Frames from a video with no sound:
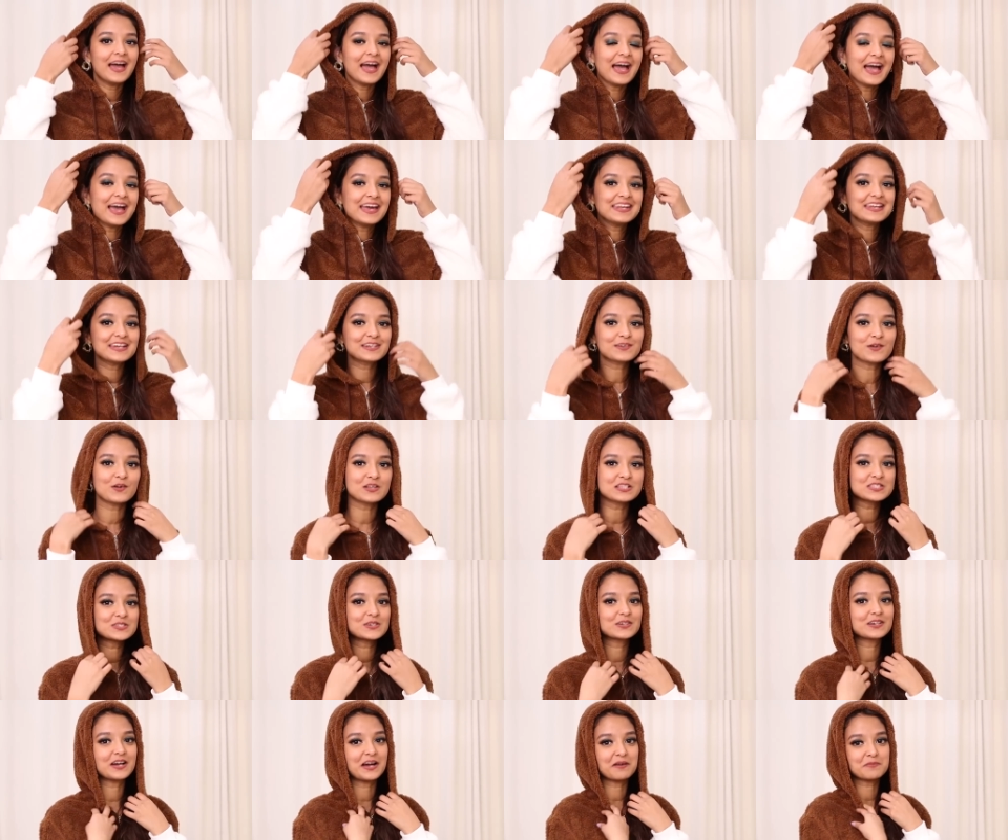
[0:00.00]
And it
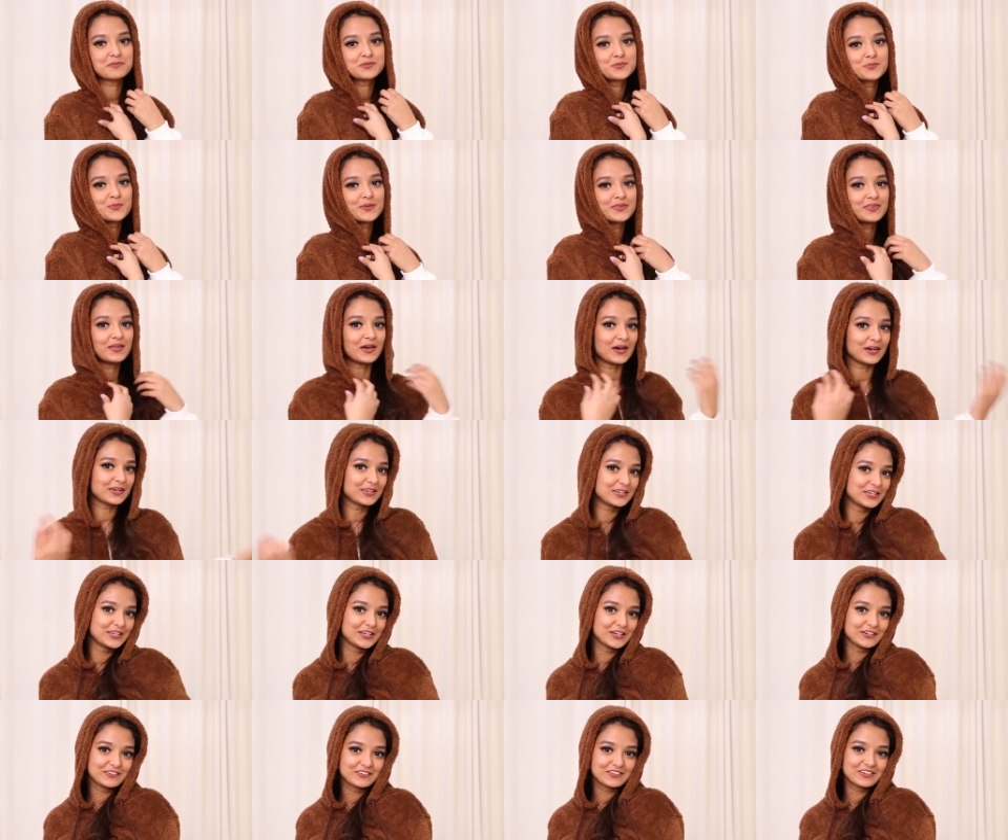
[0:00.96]
also comes with a
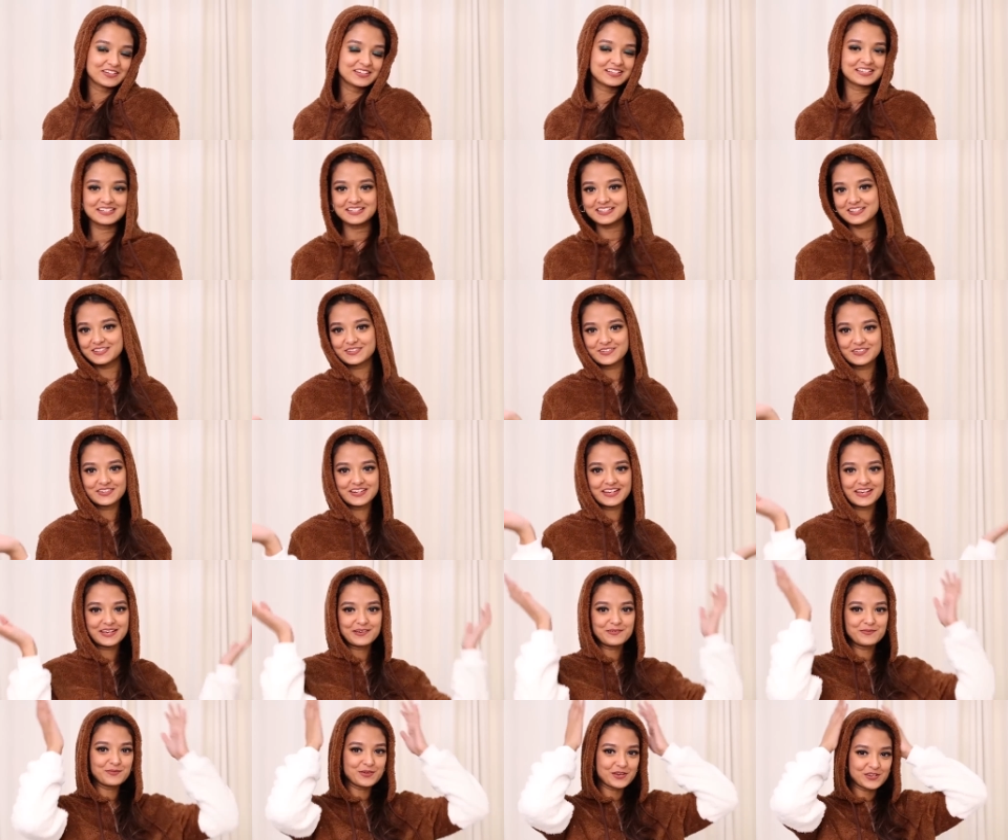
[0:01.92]
cute little
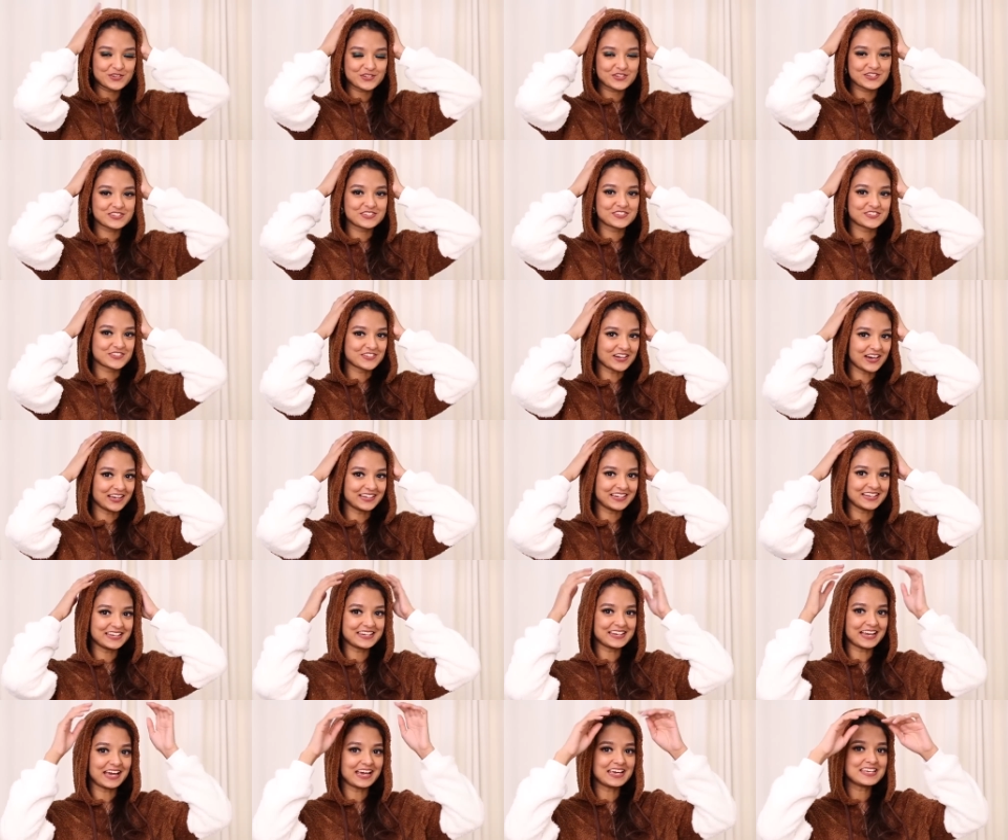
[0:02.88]
hoodie, which is
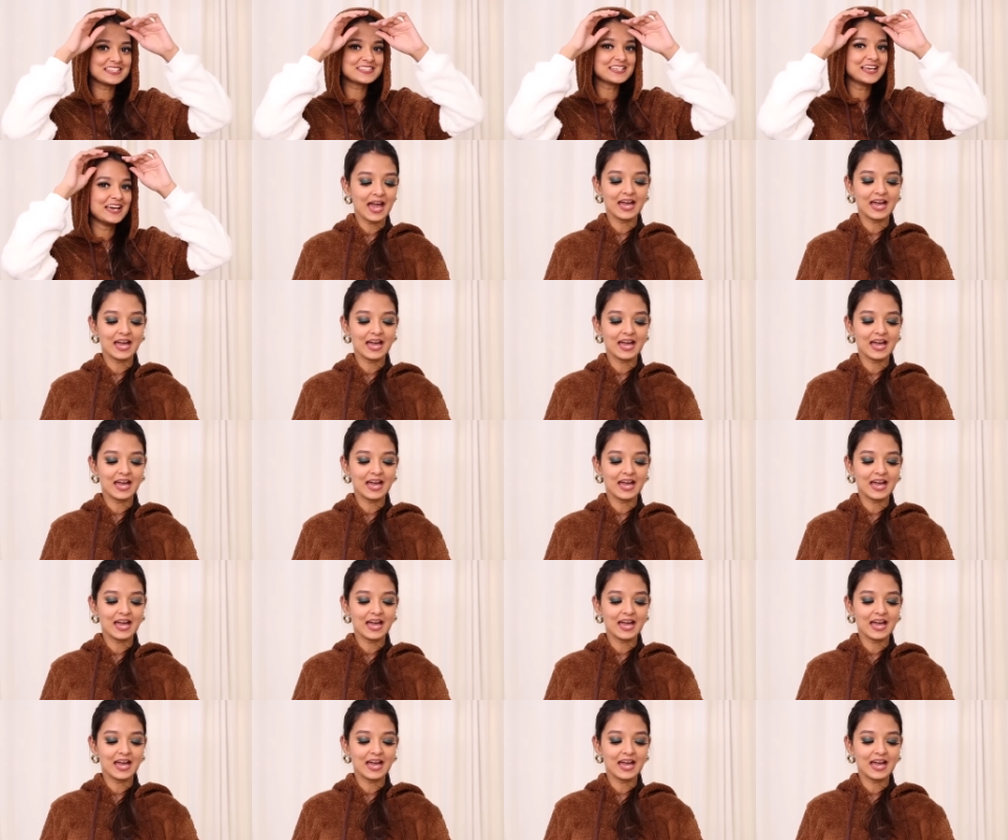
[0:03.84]
jolly nice.